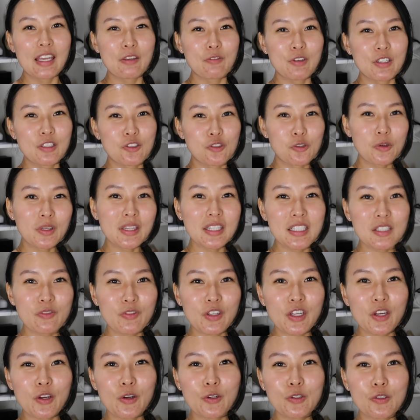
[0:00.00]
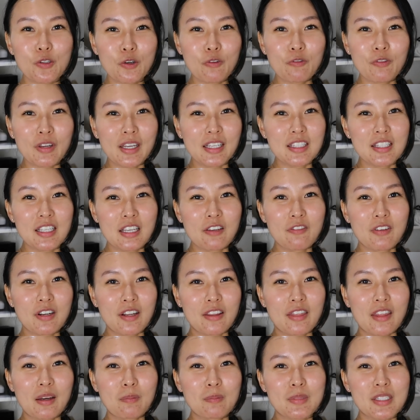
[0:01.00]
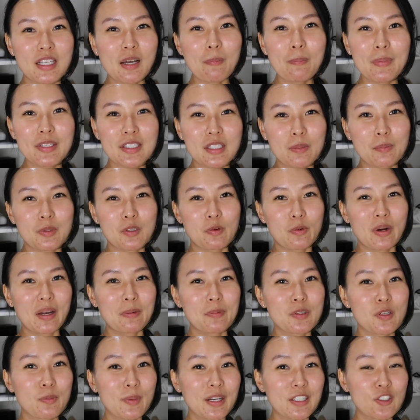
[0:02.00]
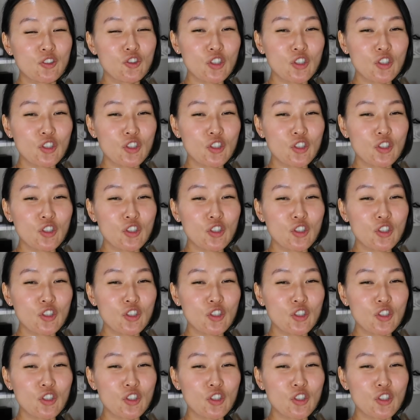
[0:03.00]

If you enjoyed this video, don't forget to give it a thumbs up and subscribe to my